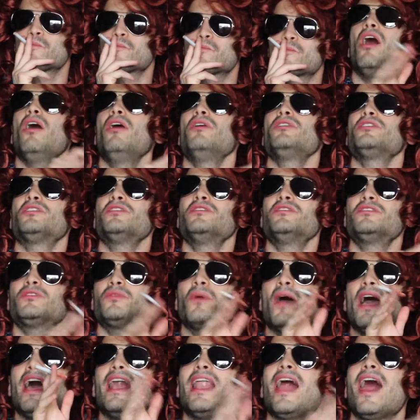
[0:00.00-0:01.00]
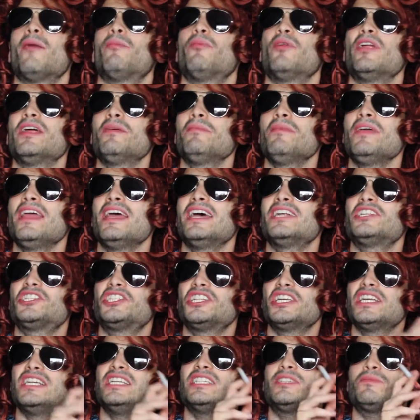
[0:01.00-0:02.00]
Oh, Consuela, bring me a
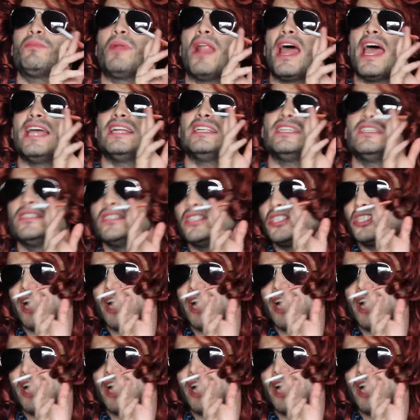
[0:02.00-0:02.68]
cheese plate and